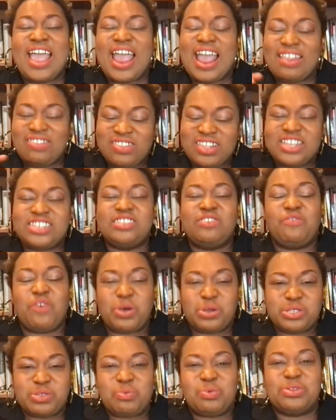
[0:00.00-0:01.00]
and these
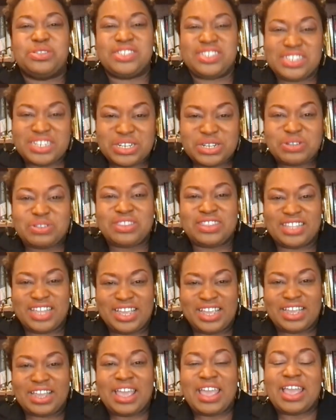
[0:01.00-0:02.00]
folks will still think
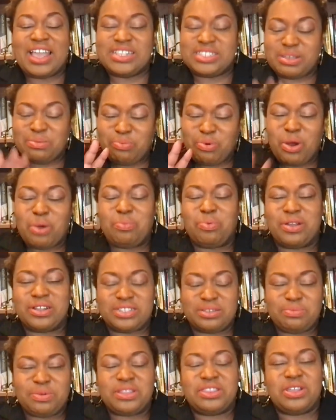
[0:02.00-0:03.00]
it's appropriate
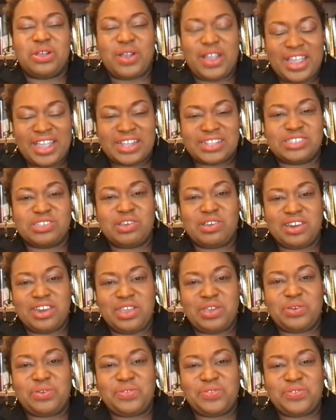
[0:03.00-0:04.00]
to put their hands on you.